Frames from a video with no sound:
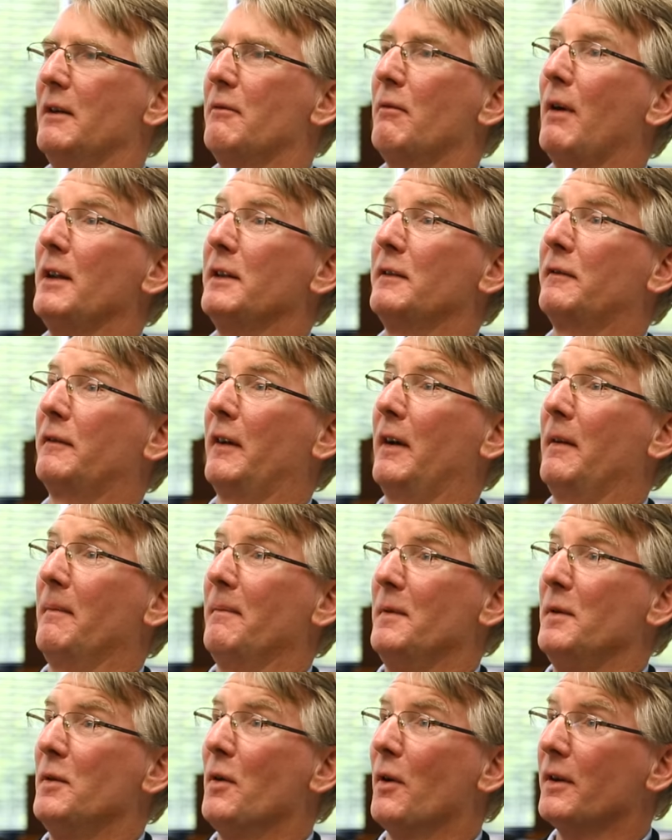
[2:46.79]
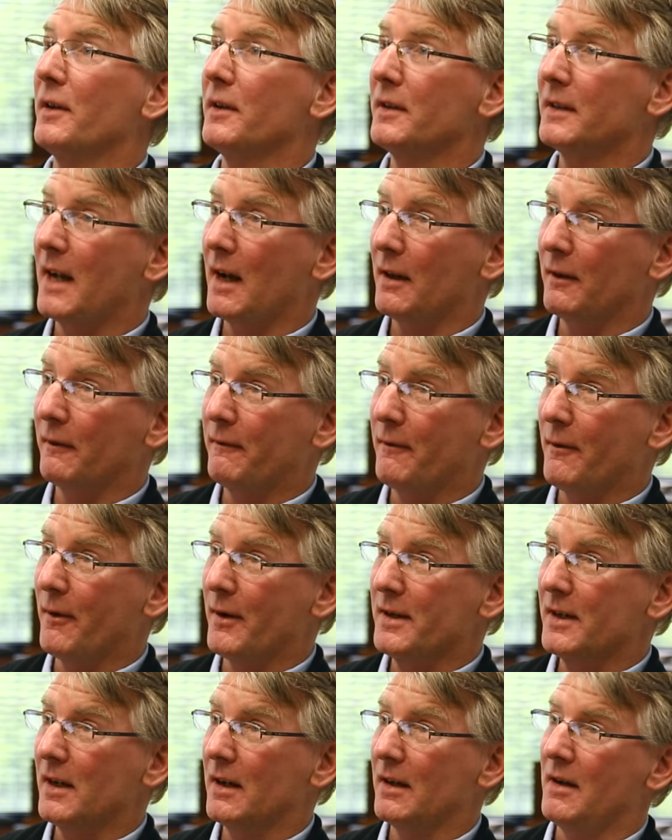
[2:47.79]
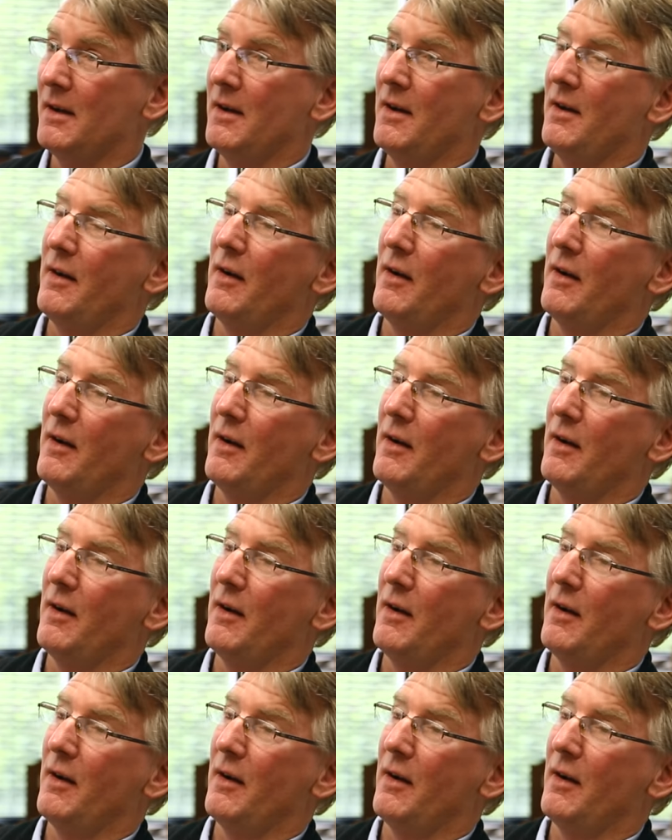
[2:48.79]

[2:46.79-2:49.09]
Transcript: it runs from Northern California